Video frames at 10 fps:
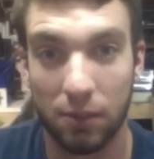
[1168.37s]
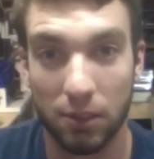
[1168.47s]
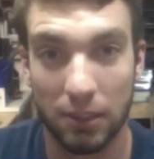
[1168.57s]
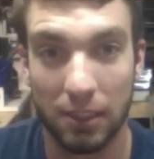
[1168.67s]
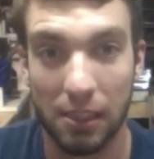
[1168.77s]

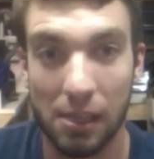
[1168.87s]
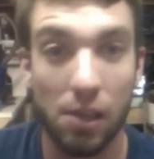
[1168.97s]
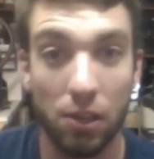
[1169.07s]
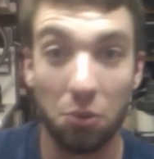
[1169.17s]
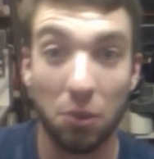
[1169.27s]
So see,
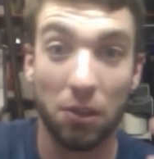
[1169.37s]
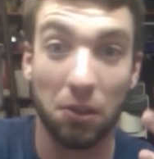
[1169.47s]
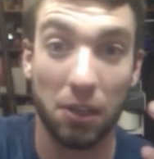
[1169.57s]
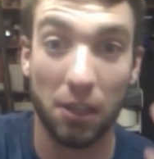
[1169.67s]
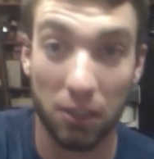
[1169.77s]
you want to
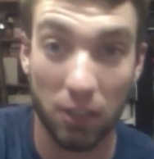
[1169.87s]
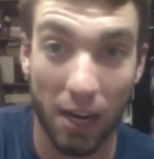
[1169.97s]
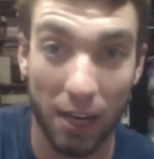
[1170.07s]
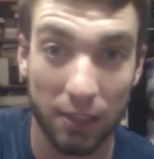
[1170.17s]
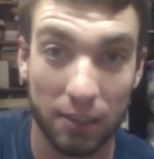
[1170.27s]
learn
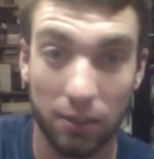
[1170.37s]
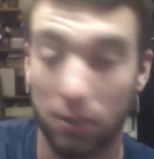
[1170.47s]
electronics,